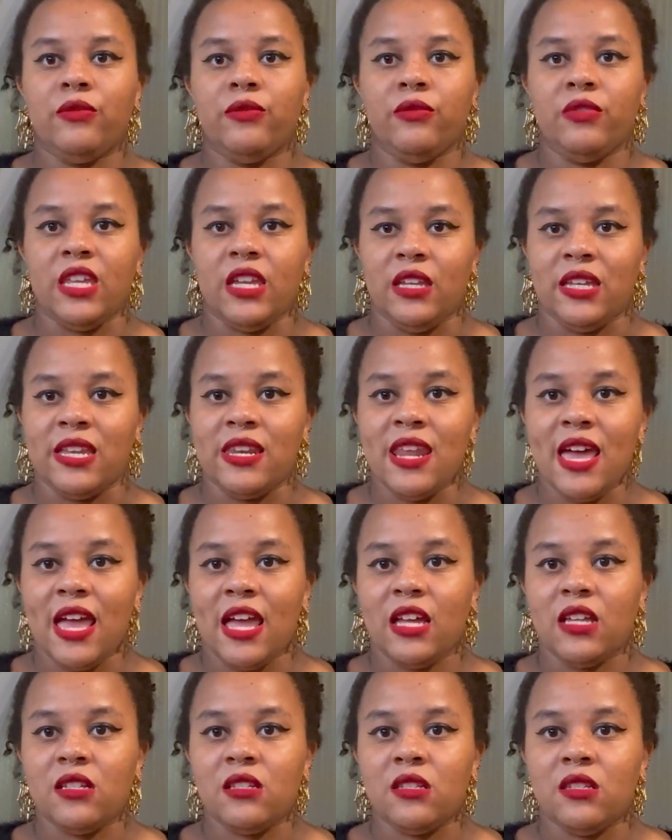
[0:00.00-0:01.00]
they
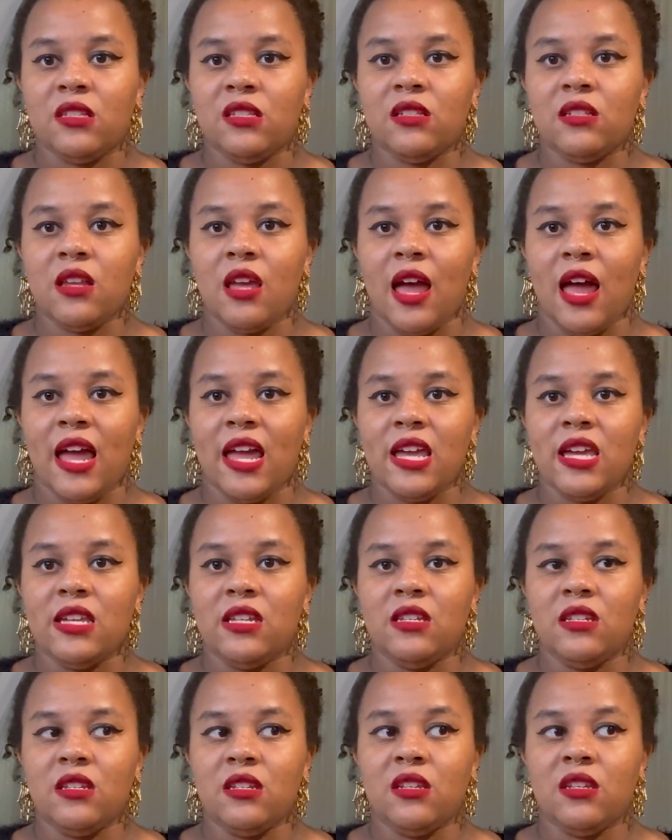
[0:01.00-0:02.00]
connect
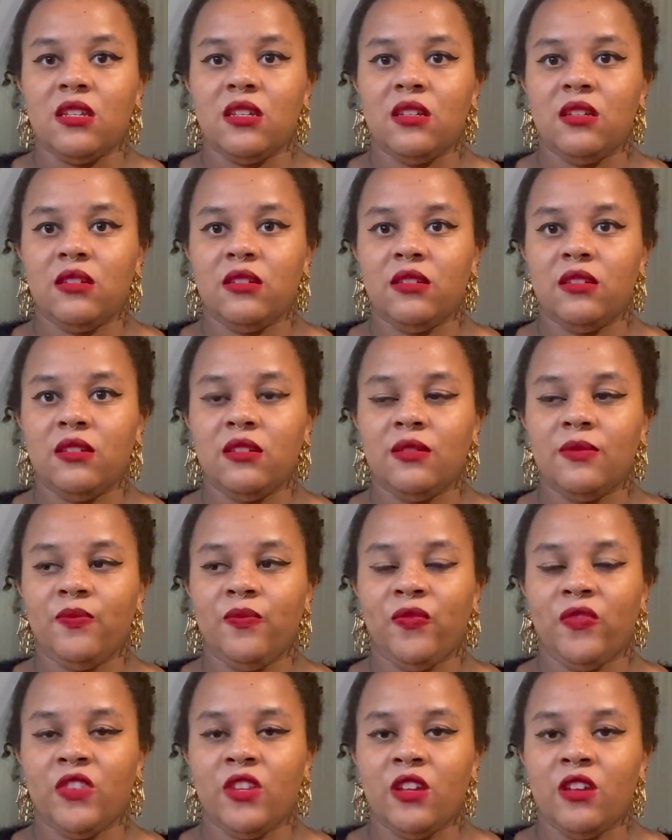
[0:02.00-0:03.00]
and
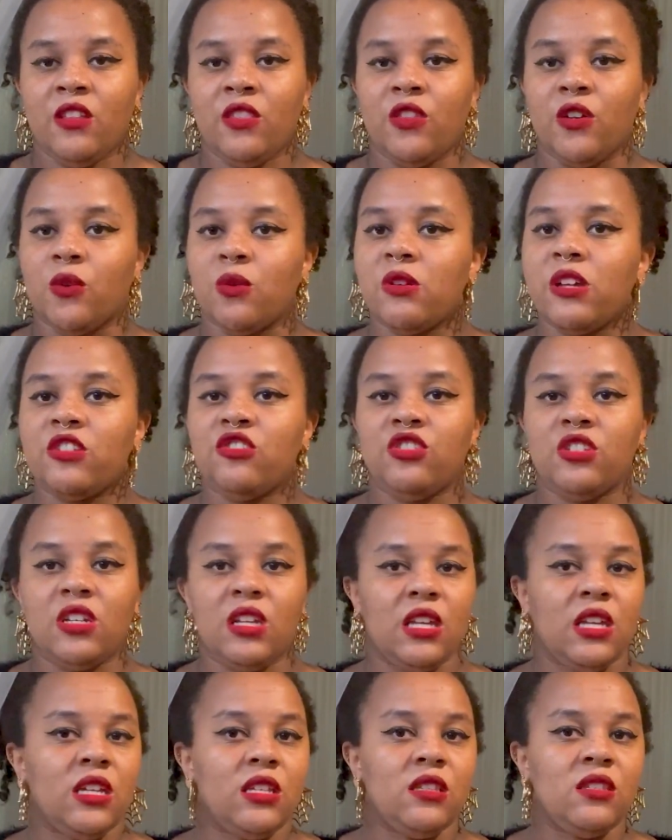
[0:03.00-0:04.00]
the question
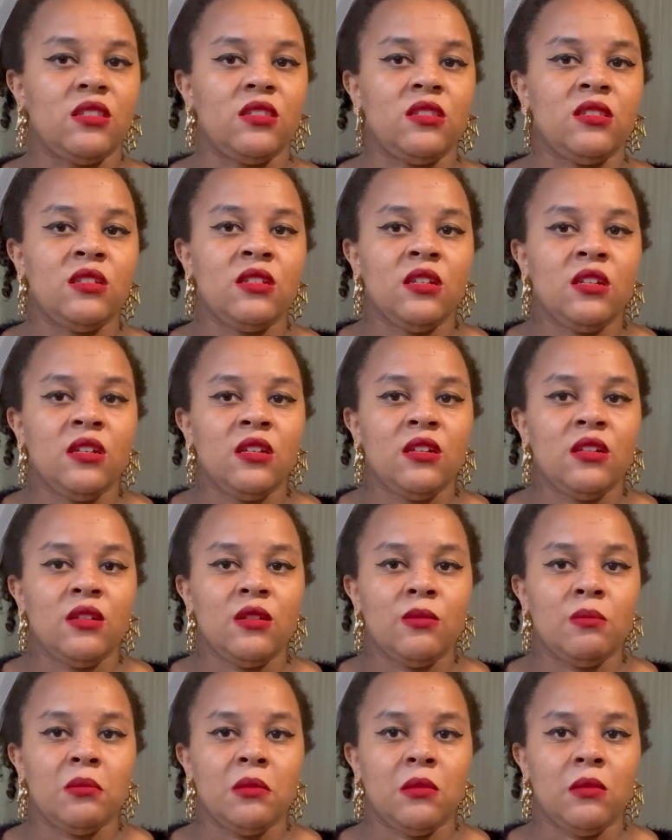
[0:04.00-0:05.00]
is
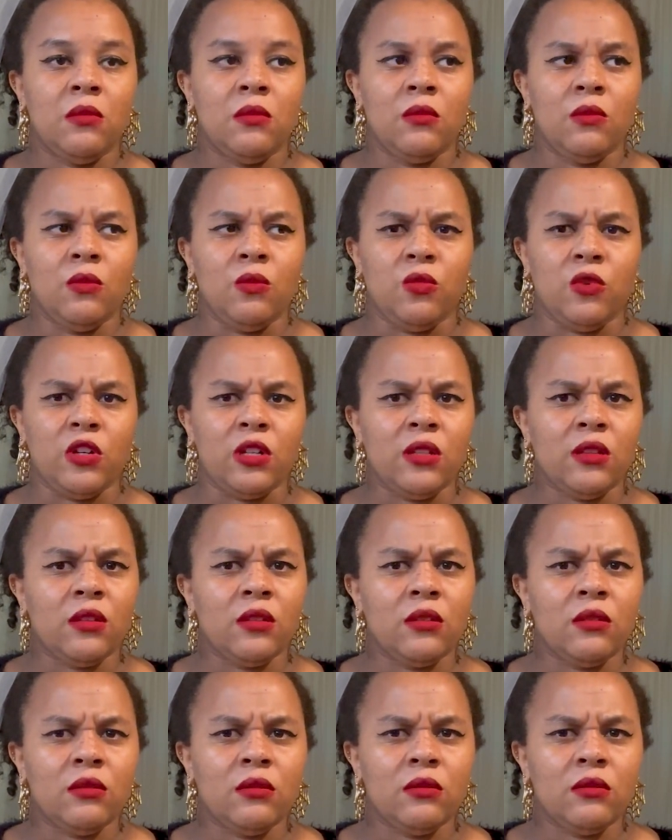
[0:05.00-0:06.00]

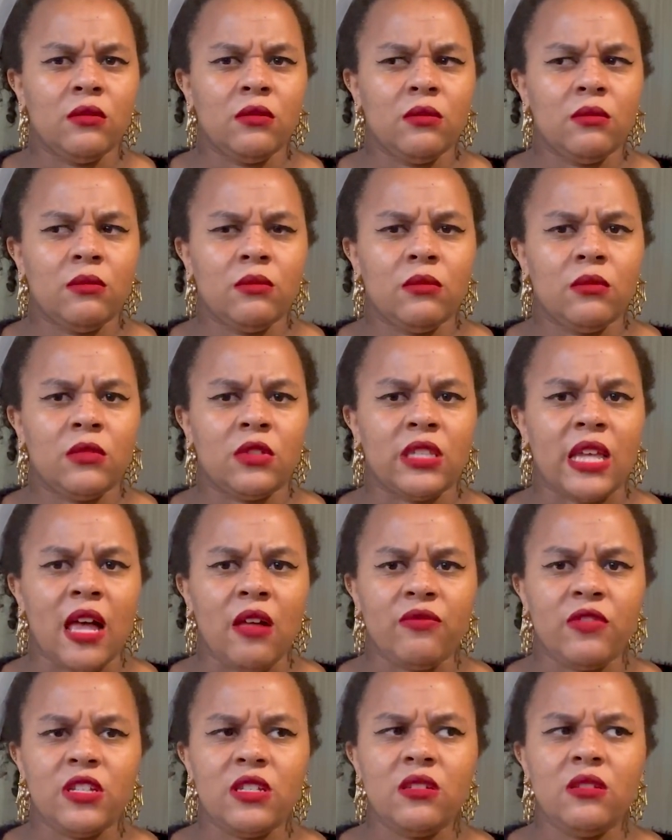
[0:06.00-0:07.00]
will
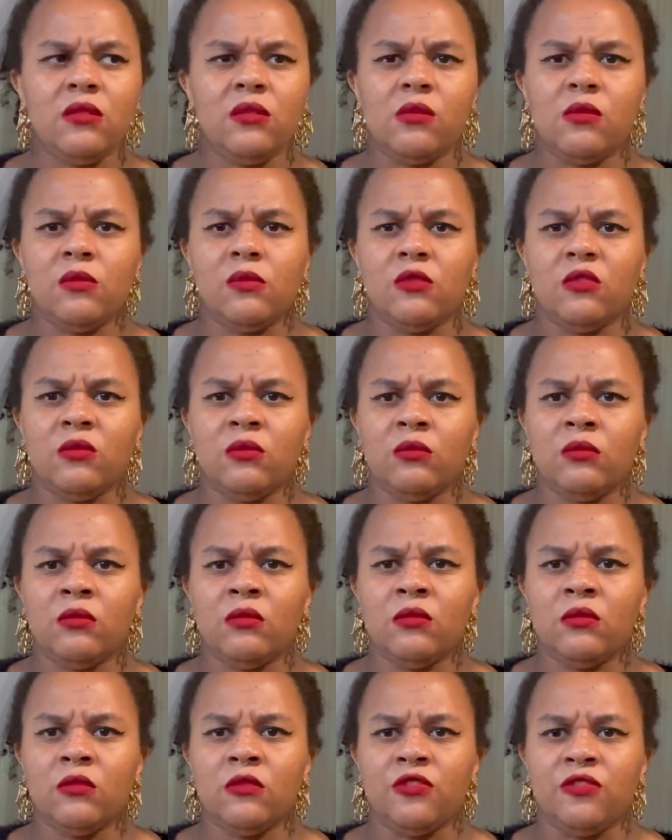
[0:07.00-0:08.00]
Salvin
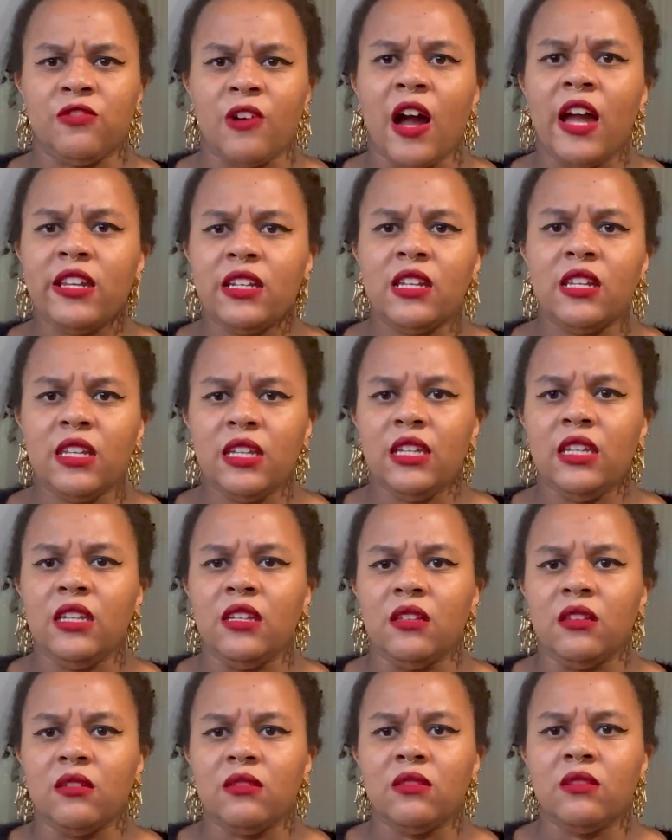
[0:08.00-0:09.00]

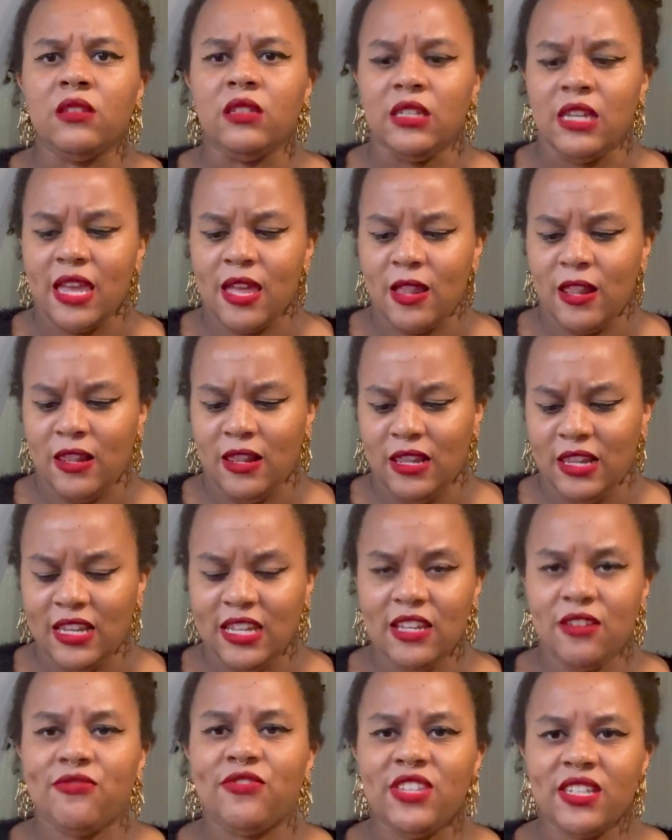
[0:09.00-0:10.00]
finally get,
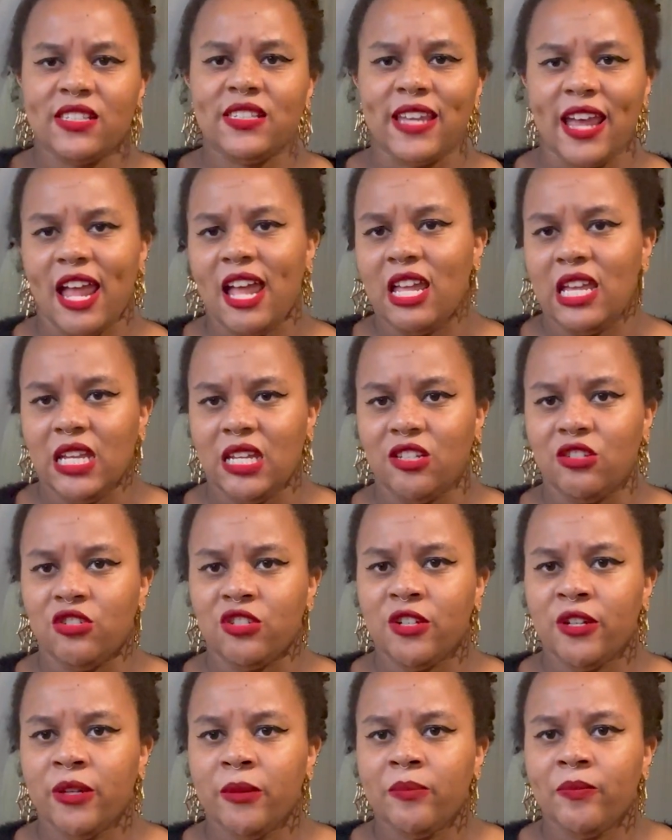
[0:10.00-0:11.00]
leave this cage
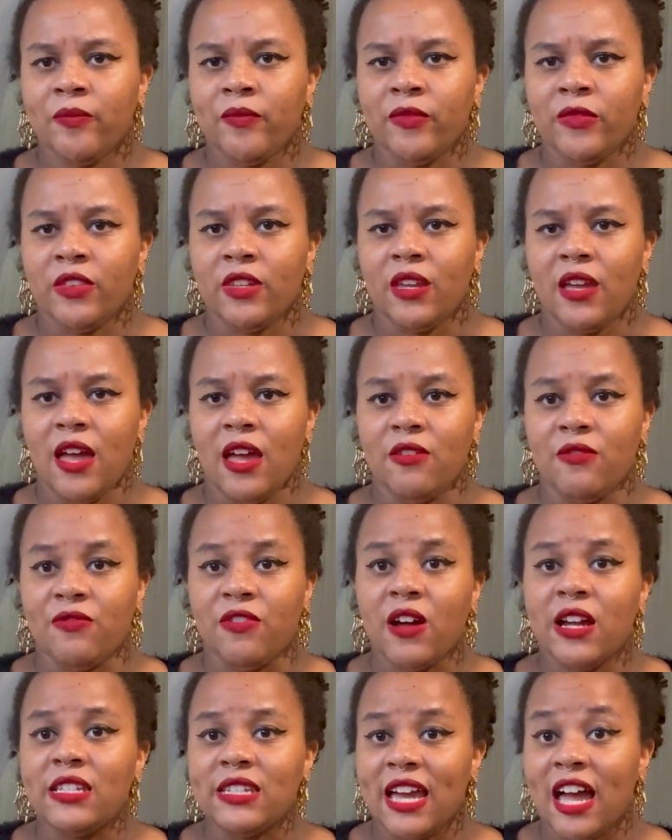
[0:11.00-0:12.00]
and
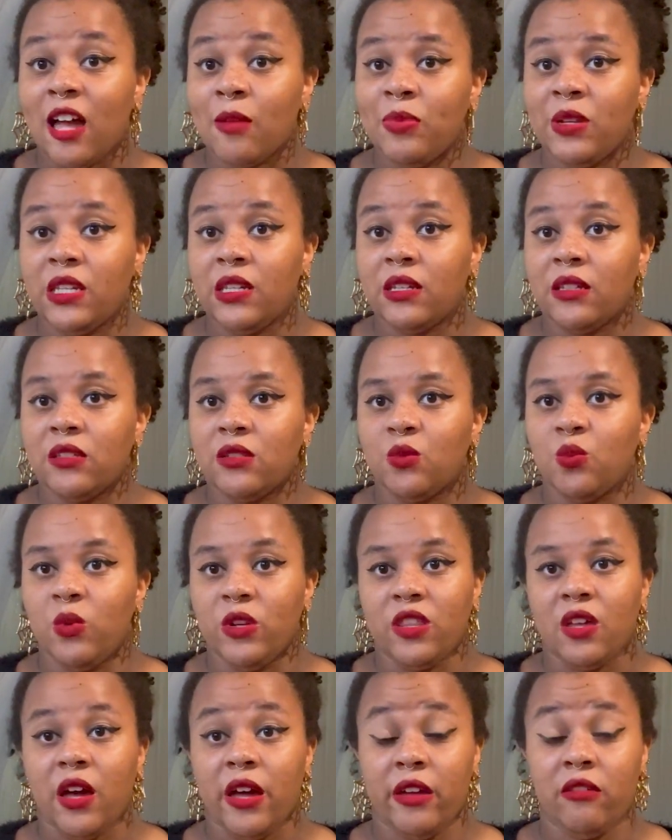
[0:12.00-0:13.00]
find happiness
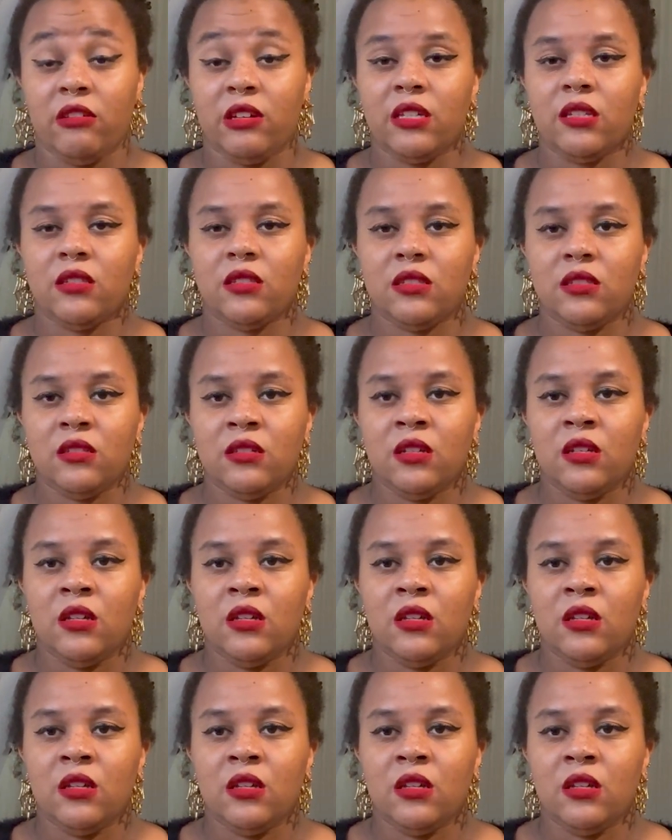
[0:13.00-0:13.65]
with Iris